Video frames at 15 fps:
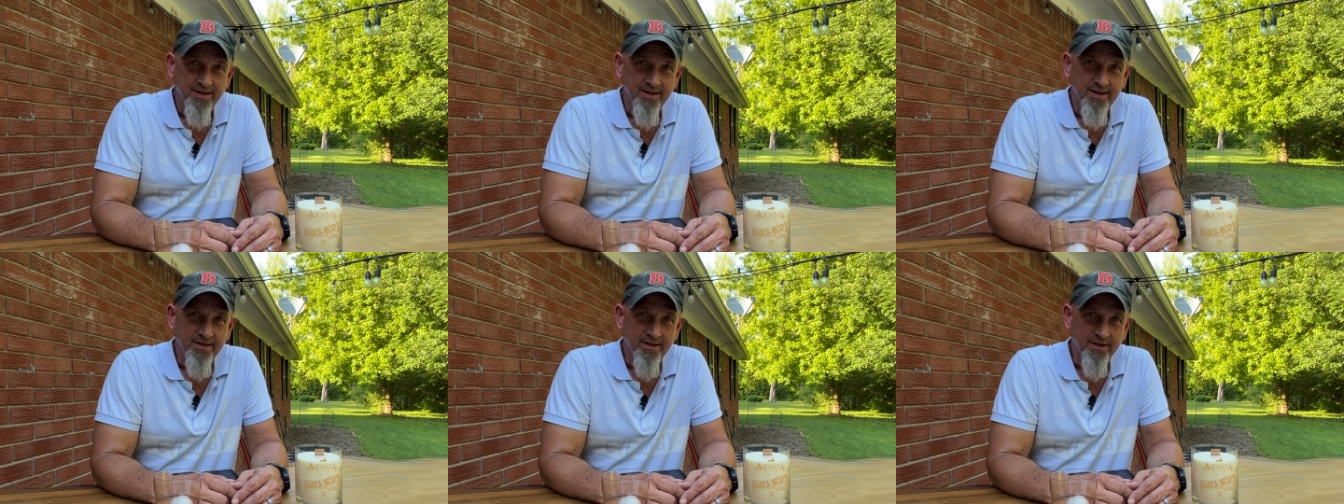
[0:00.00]

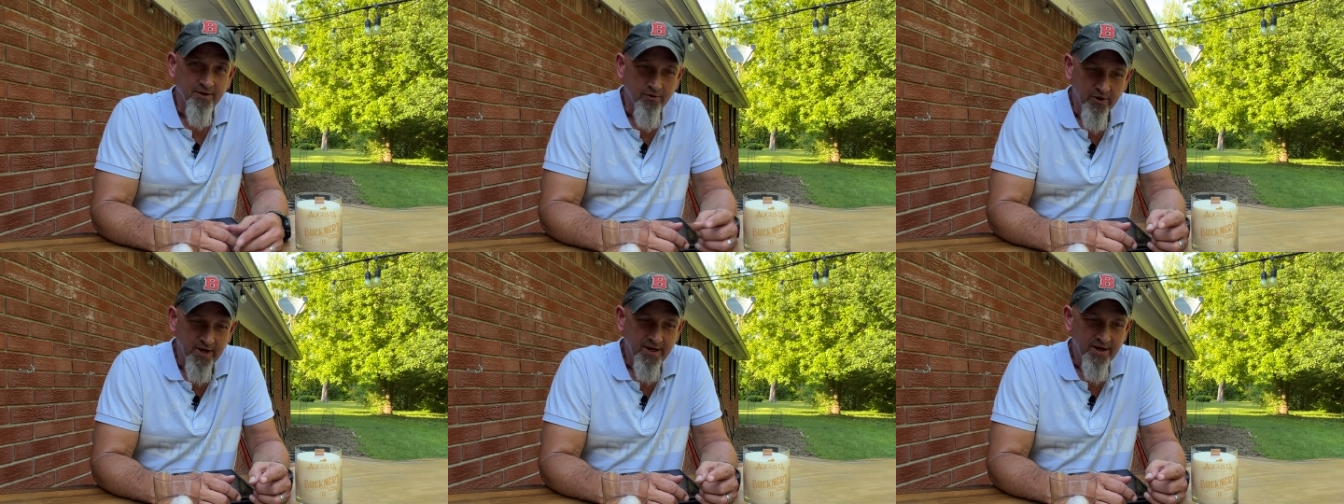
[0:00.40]
the
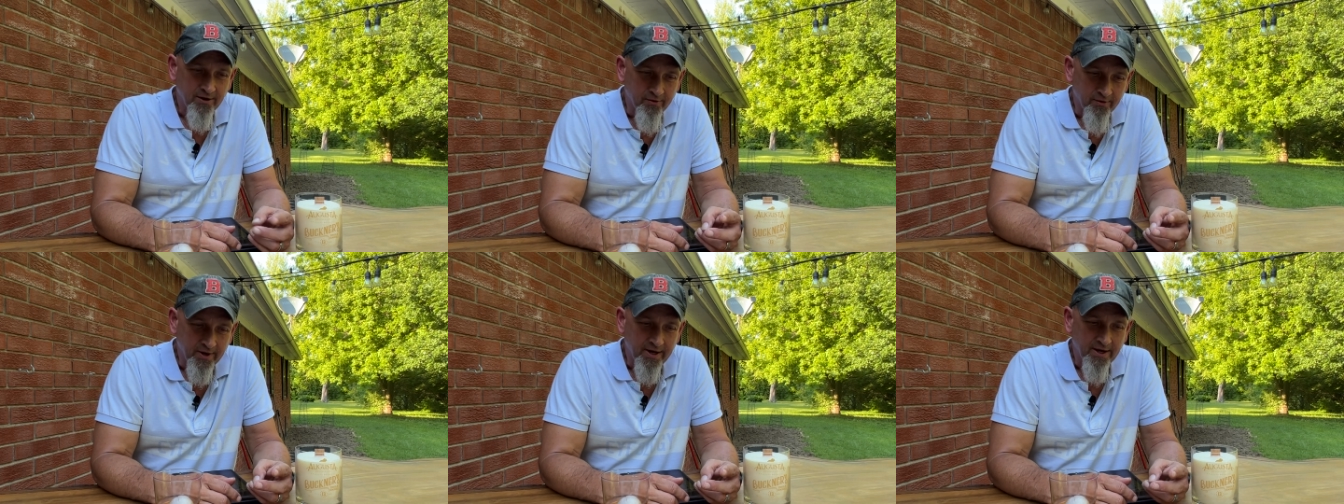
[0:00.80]
great,
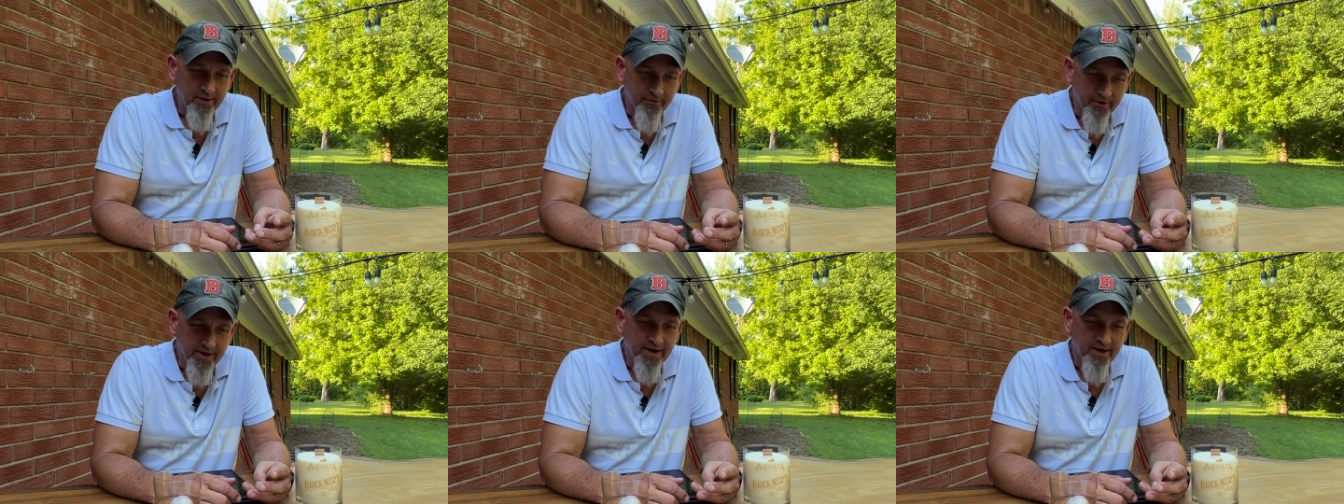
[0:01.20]
great,
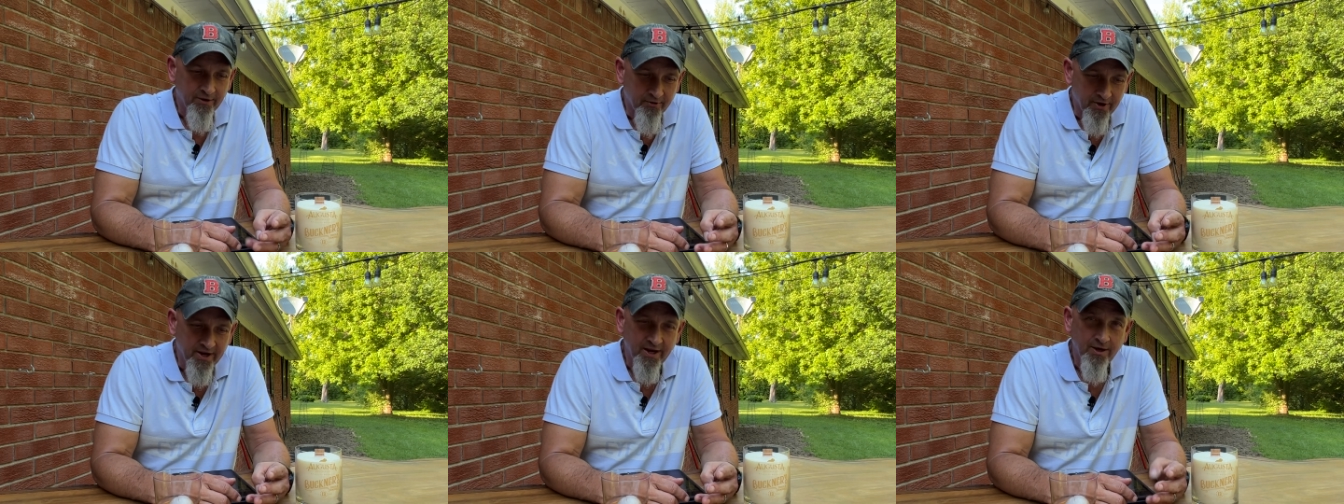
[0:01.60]
great,
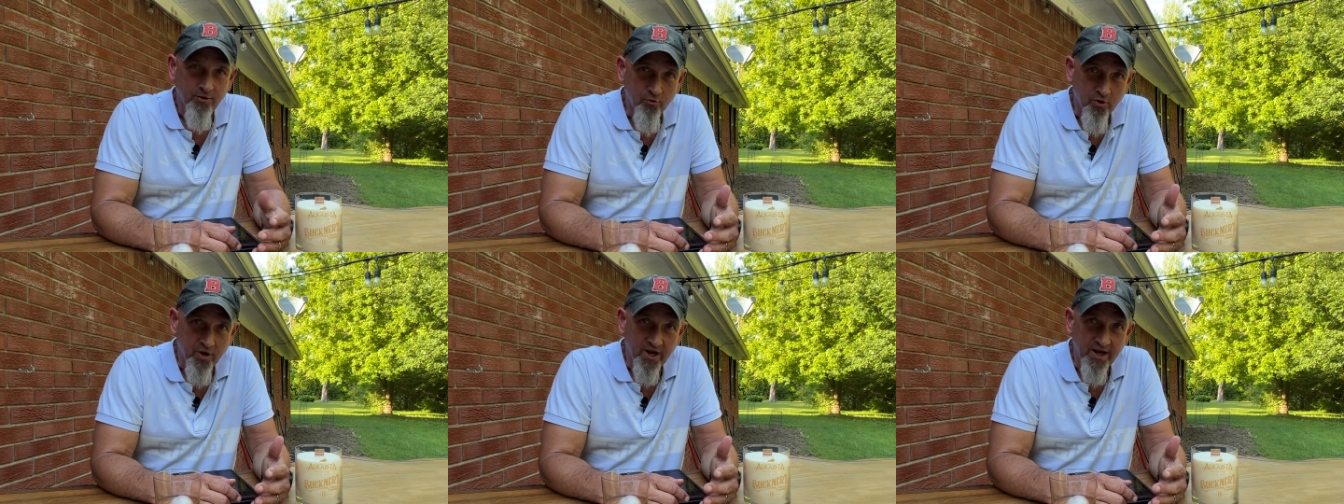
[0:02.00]
great,
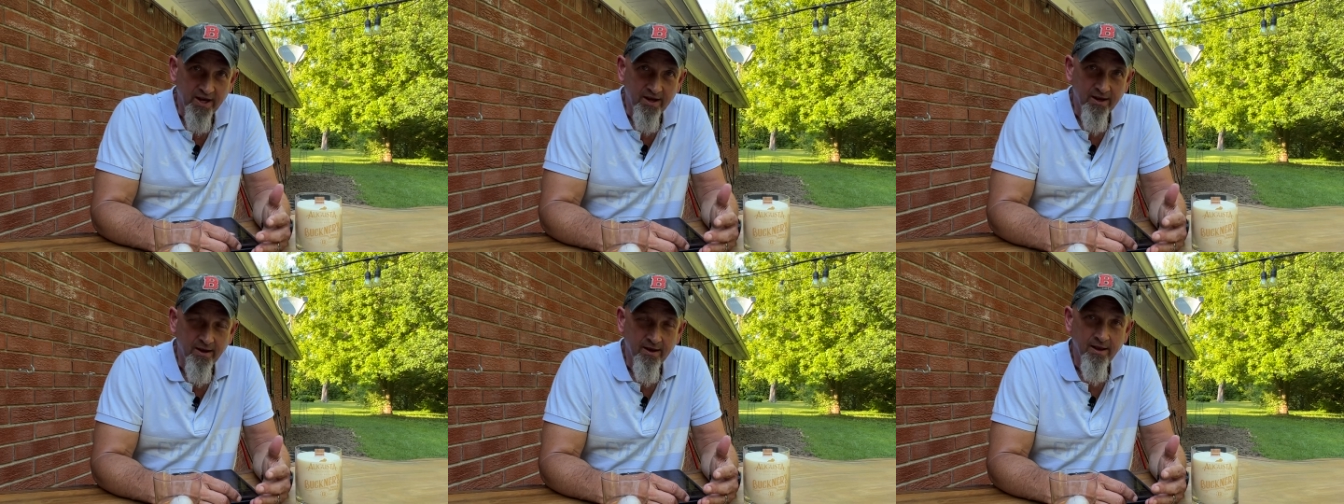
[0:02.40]
great
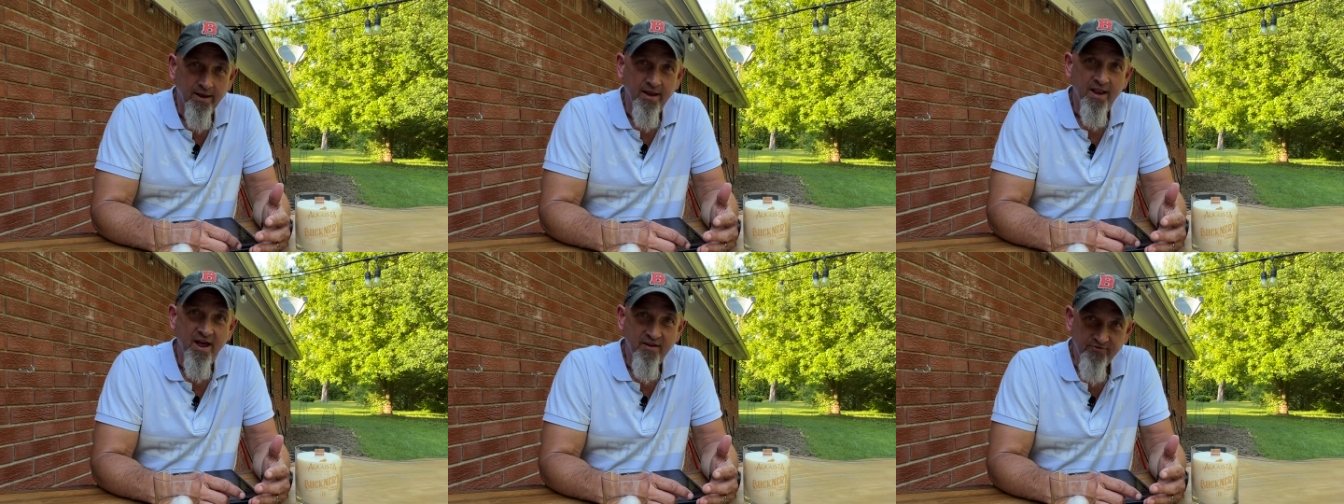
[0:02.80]

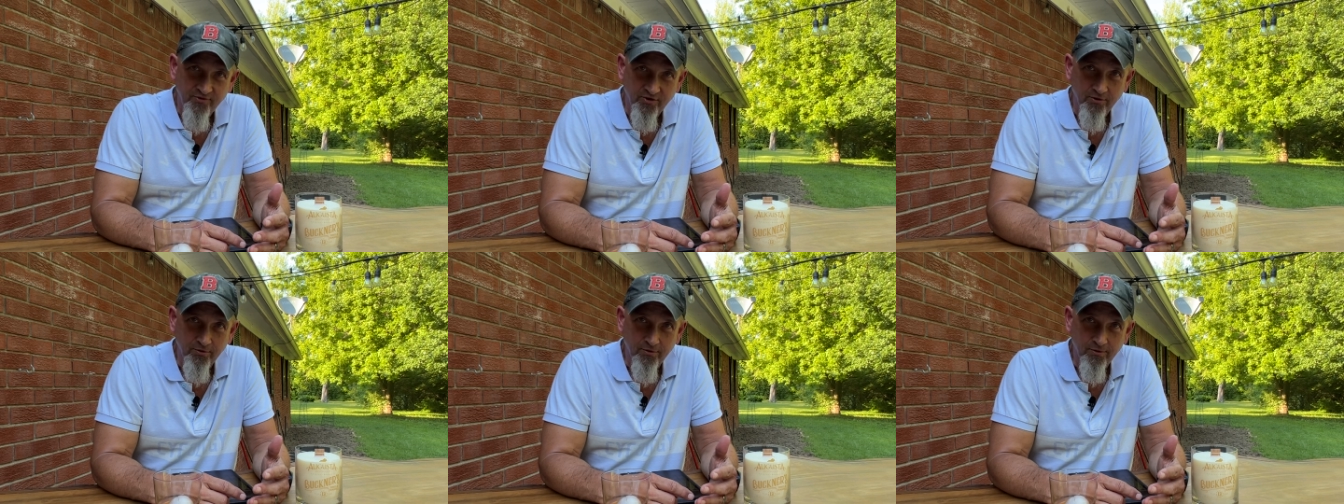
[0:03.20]

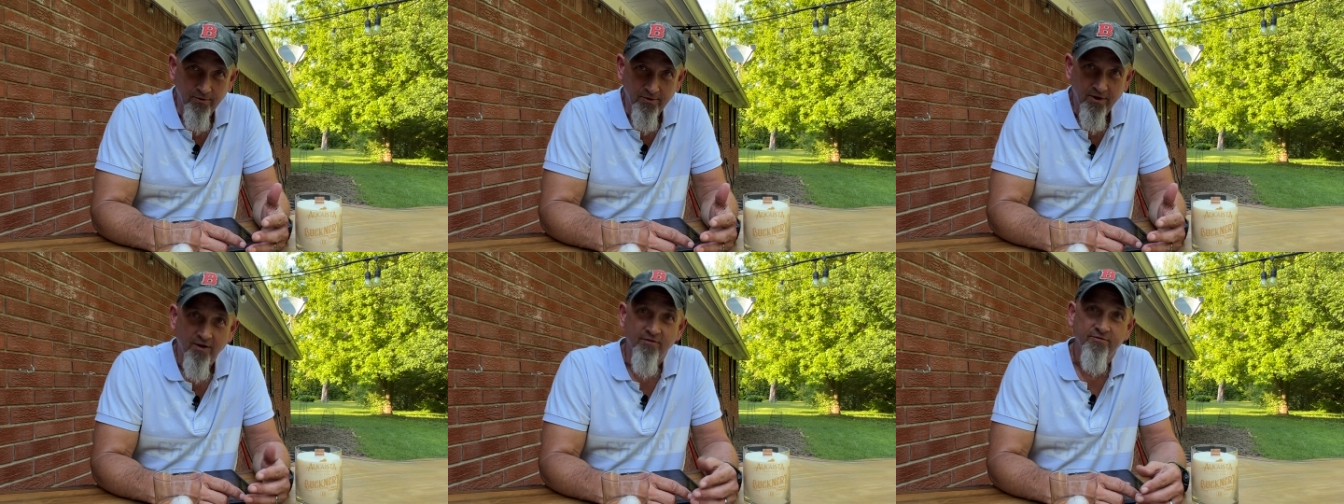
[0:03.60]
nephew
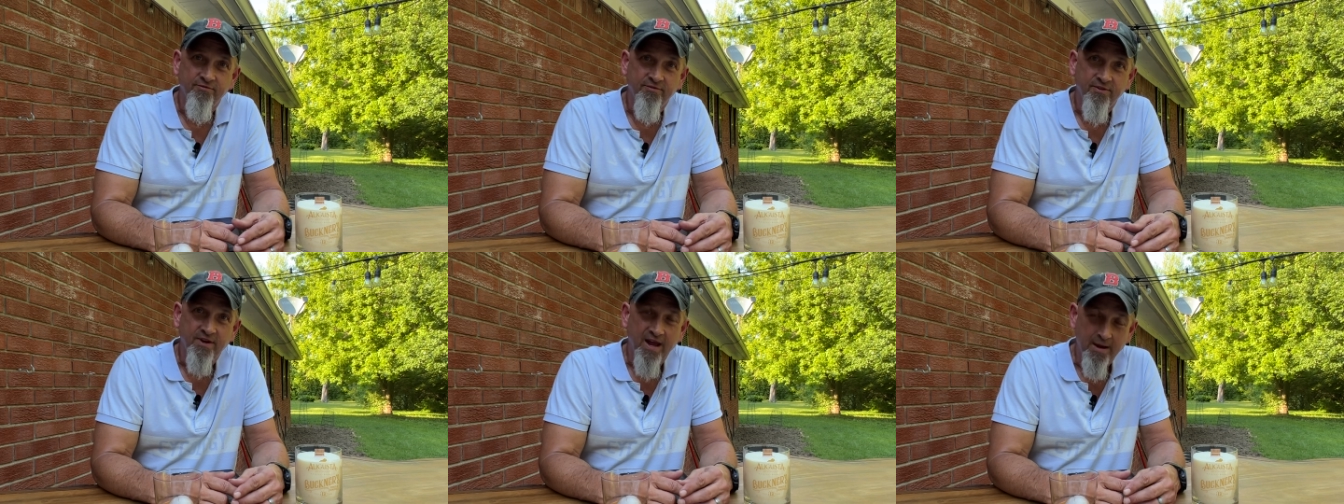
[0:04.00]
of
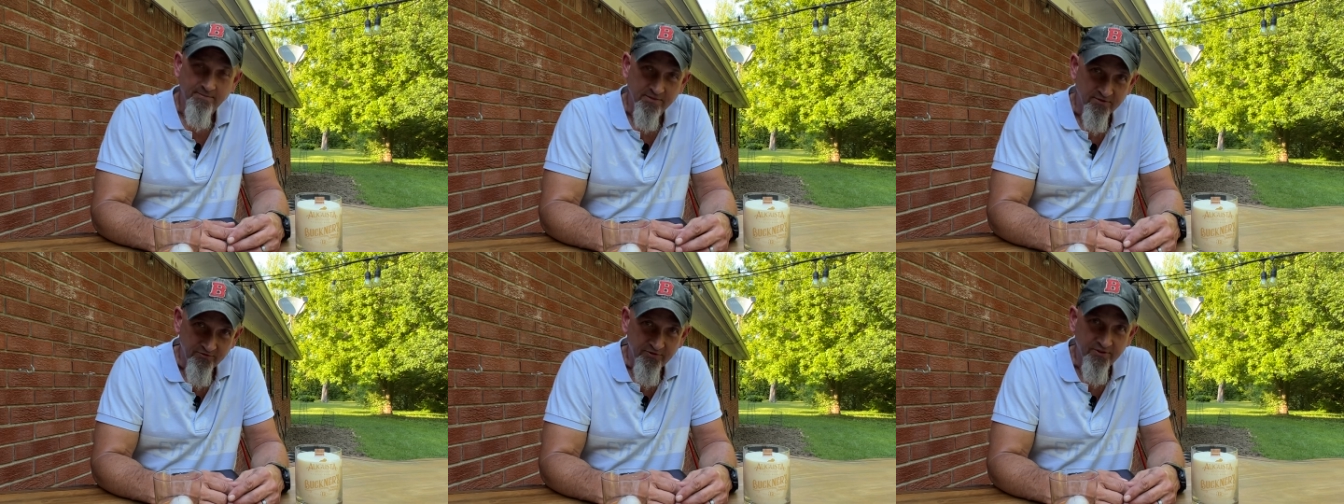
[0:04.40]

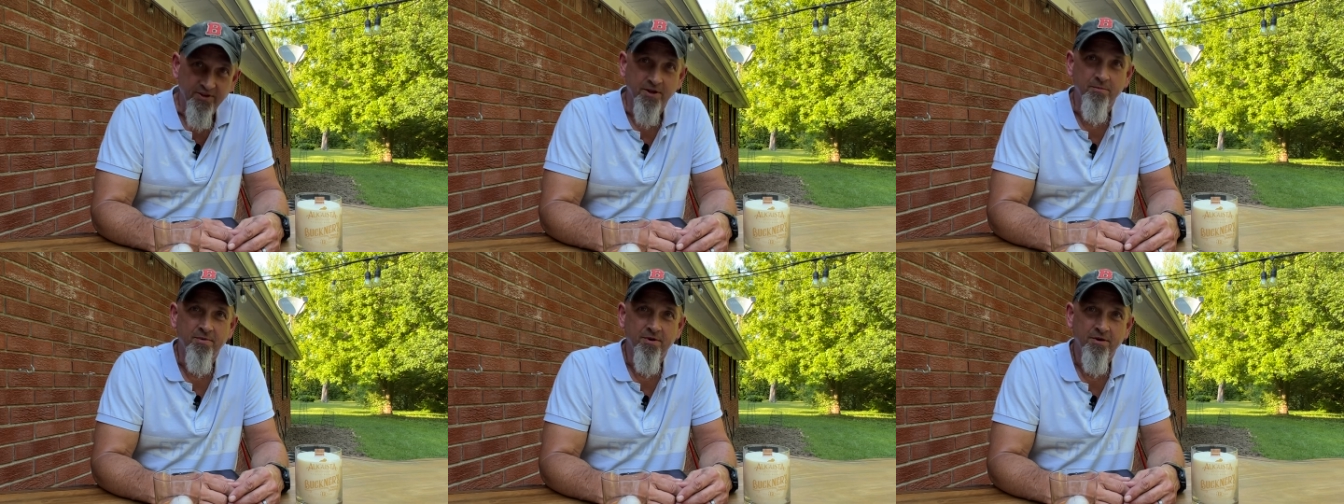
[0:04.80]
Captain
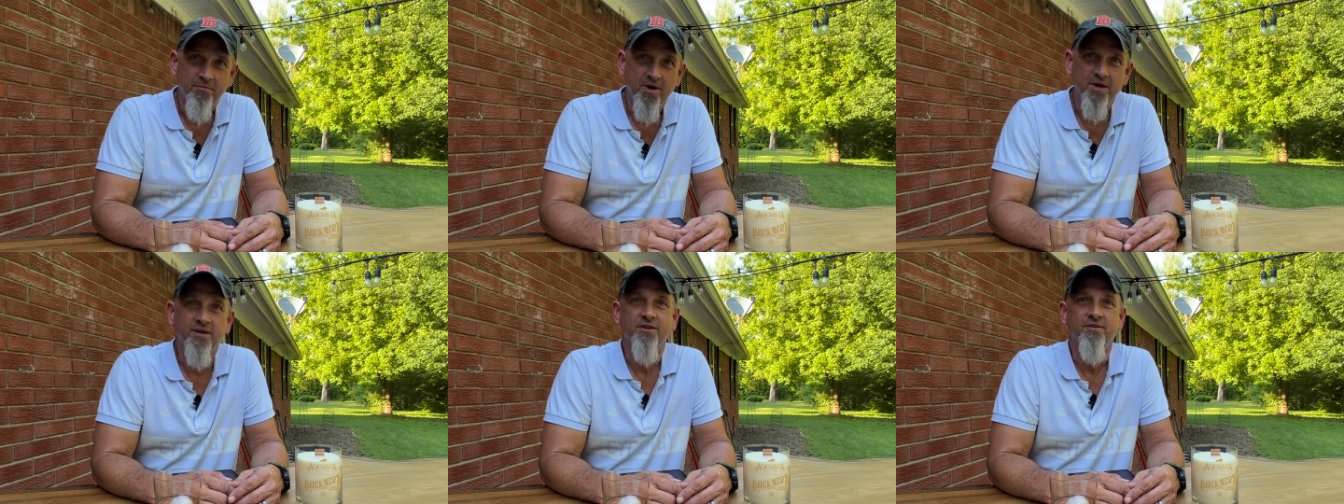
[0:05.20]
Philip
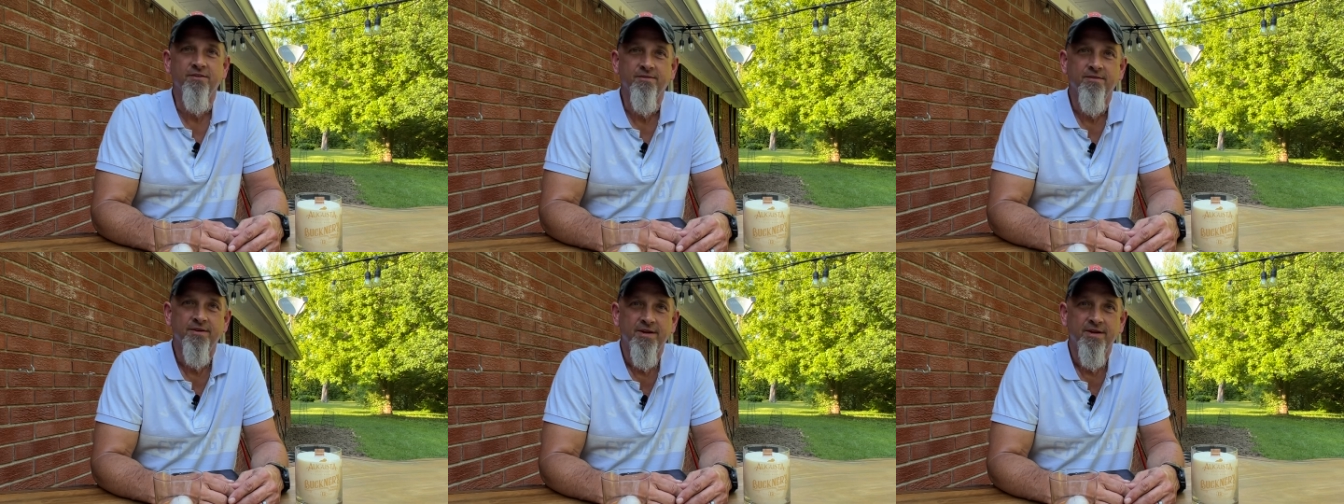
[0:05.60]
Buckner.